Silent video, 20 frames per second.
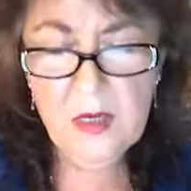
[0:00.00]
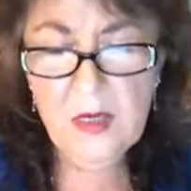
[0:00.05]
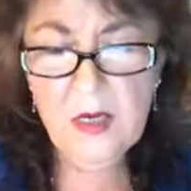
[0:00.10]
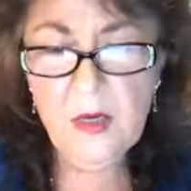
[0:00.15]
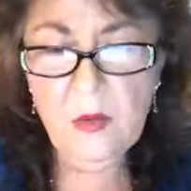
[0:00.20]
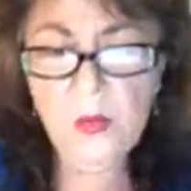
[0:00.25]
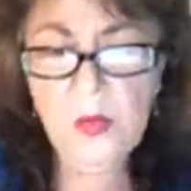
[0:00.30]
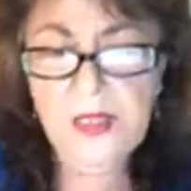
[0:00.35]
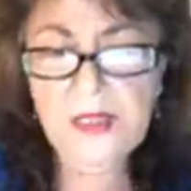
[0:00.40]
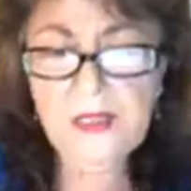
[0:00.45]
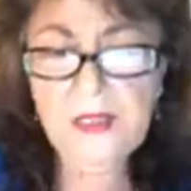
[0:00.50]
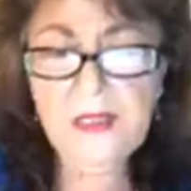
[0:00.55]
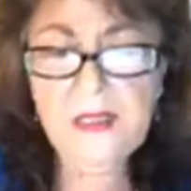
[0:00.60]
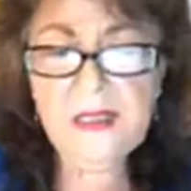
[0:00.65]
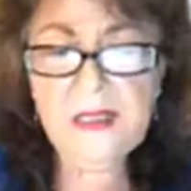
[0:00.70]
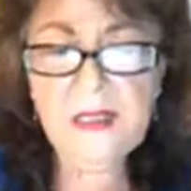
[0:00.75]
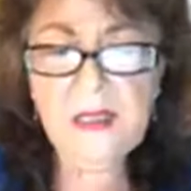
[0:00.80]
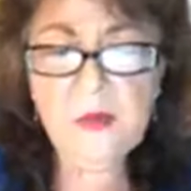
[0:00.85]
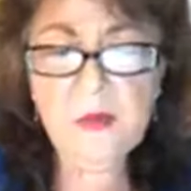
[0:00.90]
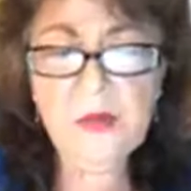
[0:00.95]
Awareness
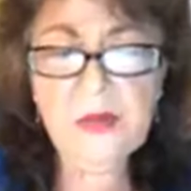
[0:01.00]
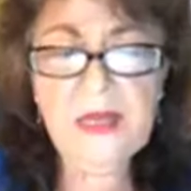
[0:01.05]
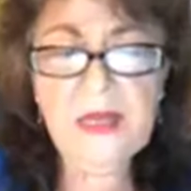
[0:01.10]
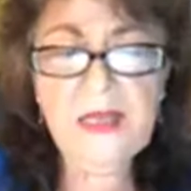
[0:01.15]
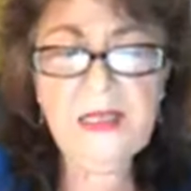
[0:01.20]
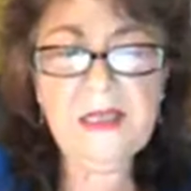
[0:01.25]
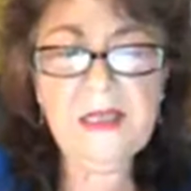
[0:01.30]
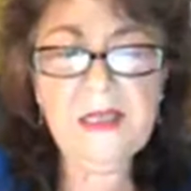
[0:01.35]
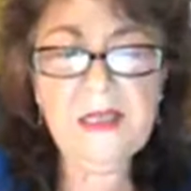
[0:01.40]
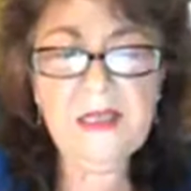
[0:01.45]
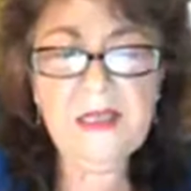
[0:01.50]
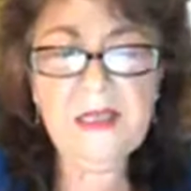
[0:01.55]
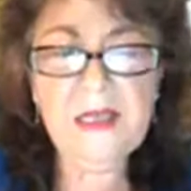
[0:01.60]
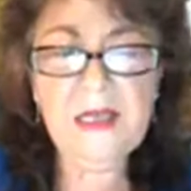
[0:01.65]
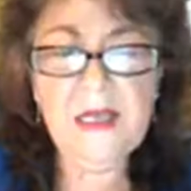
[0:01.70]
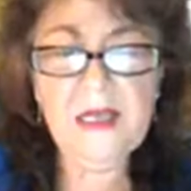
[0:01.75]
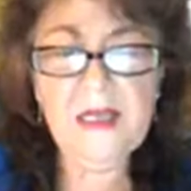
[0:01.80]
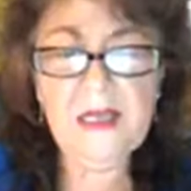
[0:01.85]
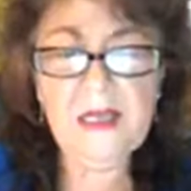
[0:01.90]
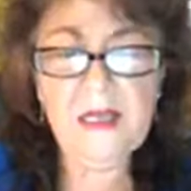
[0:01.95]
in the brain is
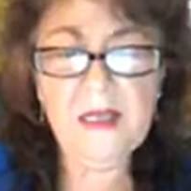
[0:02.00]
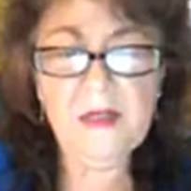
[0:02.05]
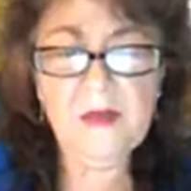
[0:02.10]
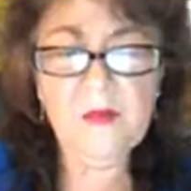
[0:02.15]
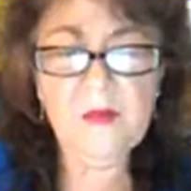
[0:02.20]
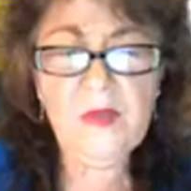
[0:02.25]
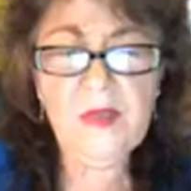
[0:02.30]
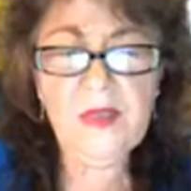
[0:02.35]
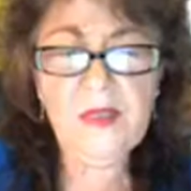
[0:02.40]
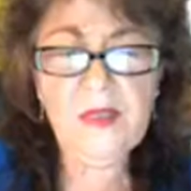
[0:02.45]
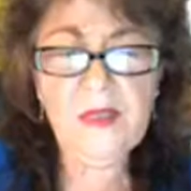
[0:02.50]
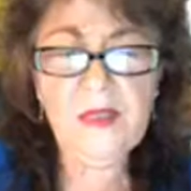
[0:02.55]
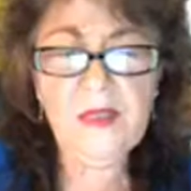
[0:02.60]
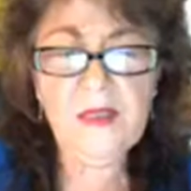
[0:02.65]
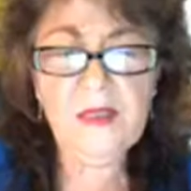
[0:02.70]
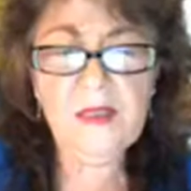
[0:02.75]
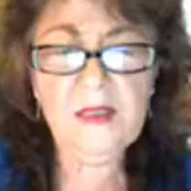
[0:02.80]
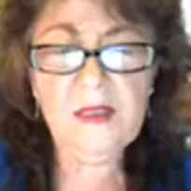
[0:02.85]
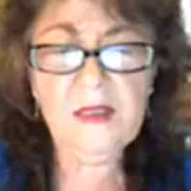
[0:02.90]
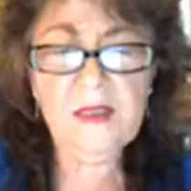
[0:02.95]

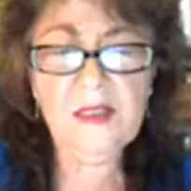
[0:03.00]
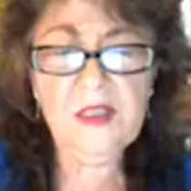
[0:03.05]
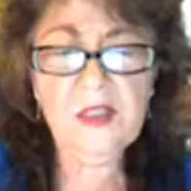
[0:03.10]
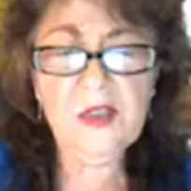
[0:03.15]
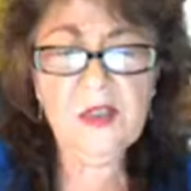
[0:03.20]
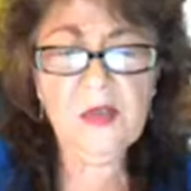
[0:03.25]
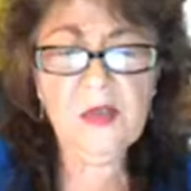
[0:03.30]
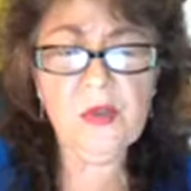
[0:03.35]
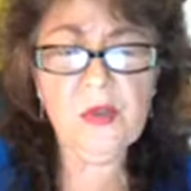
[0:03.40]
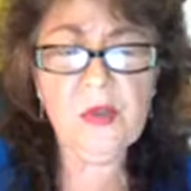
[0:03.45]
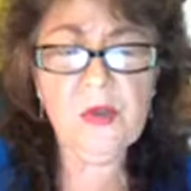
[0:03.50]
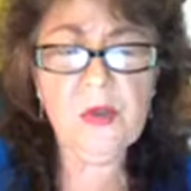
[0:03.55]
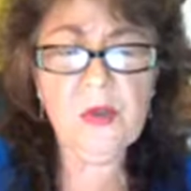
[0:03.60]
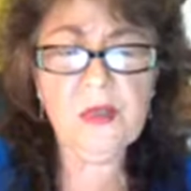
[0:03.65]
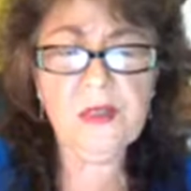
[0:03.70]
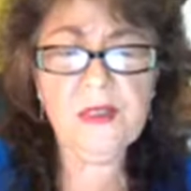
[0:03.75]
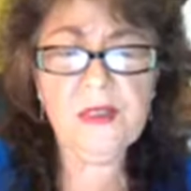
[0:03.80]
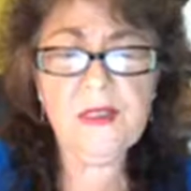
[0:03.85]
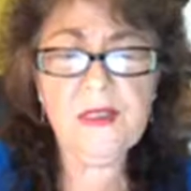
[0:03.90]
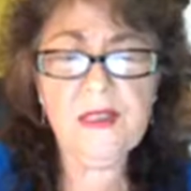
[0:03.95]
an additional
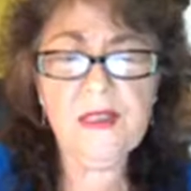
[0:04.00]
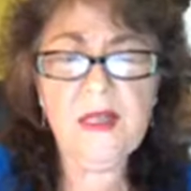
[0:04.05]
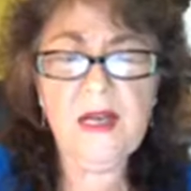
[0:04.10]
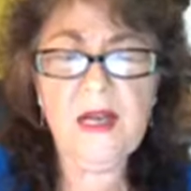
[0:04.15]
course that